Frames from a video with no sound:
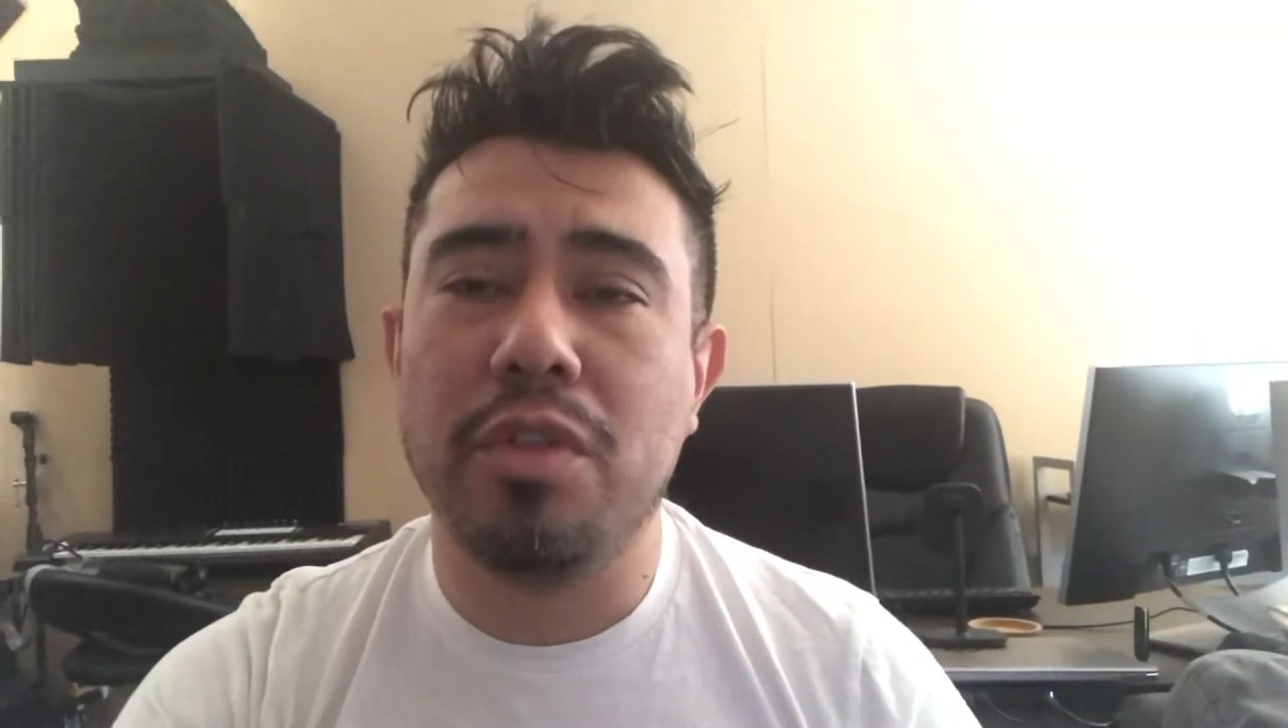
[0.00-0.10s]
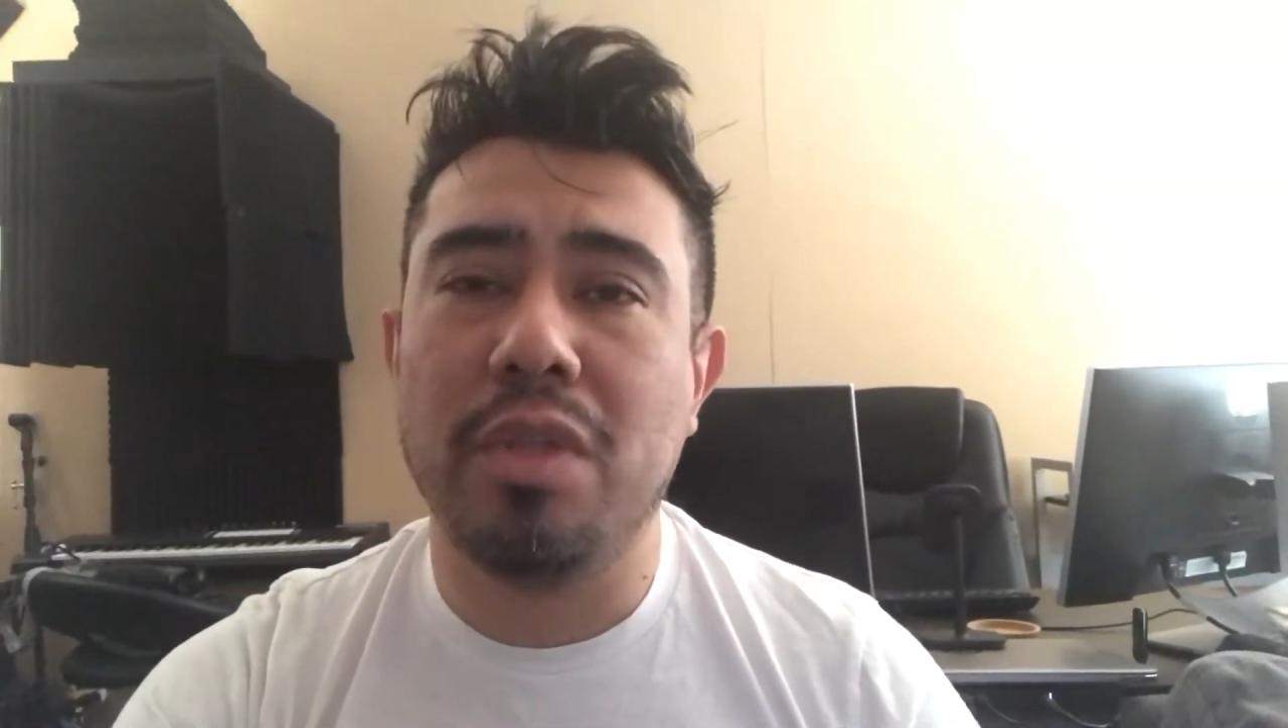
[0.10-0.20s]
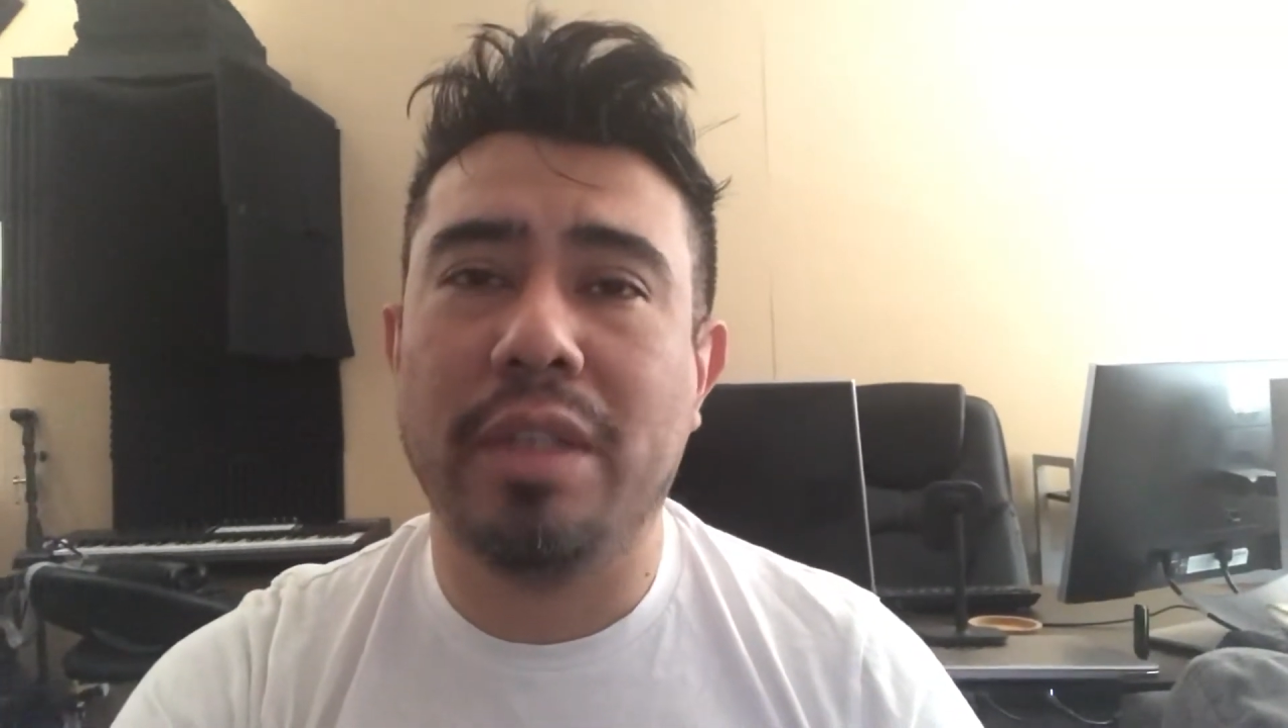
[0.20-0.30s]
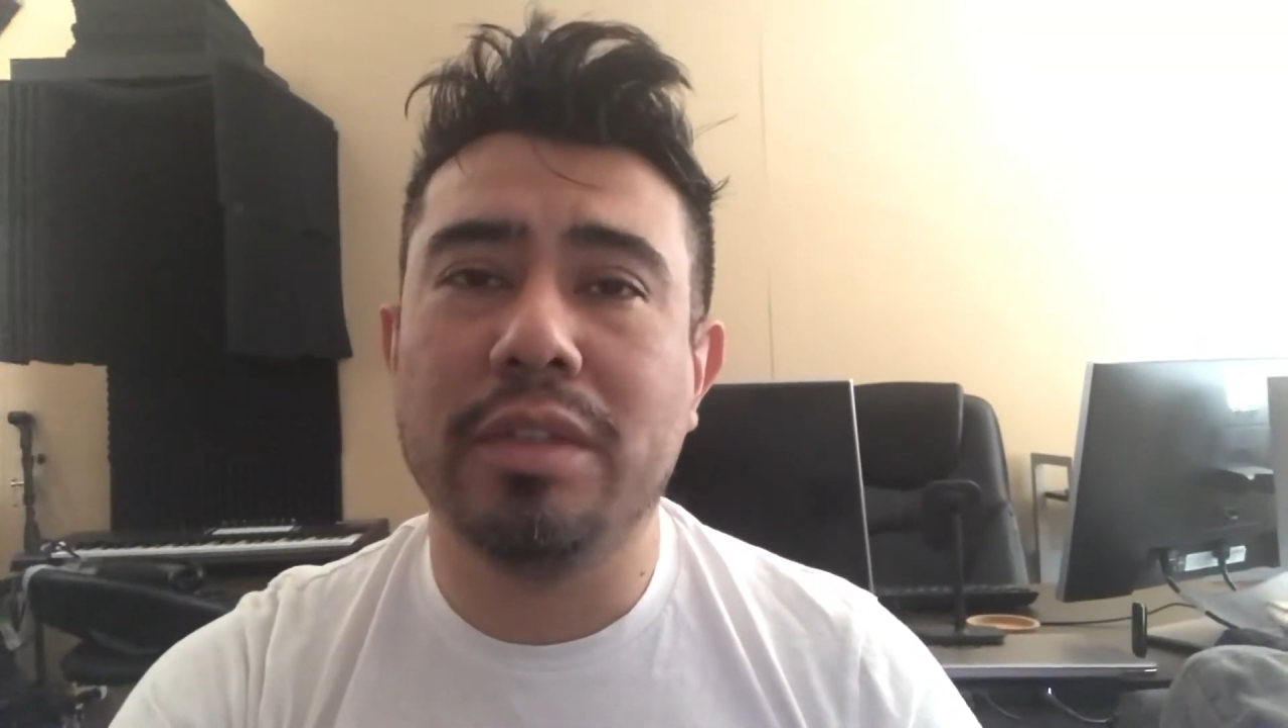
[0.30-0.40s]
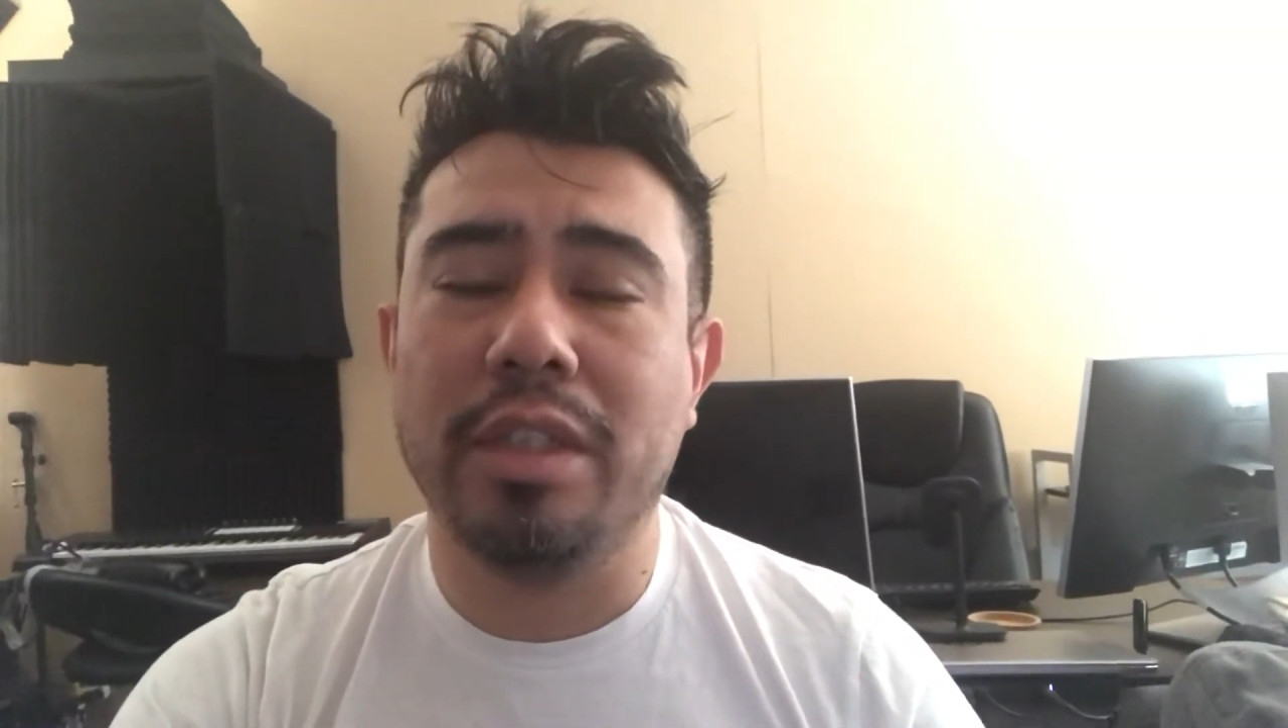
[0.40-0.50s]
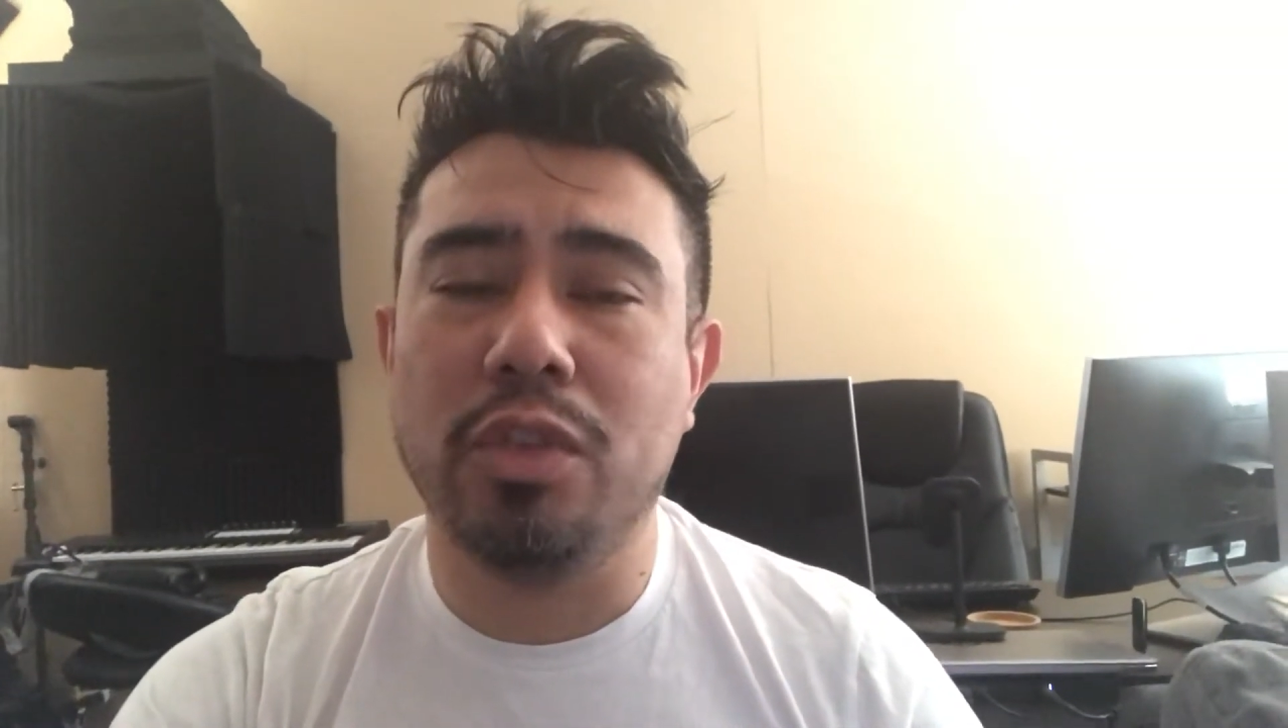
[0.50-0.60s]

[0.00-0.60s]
two thousand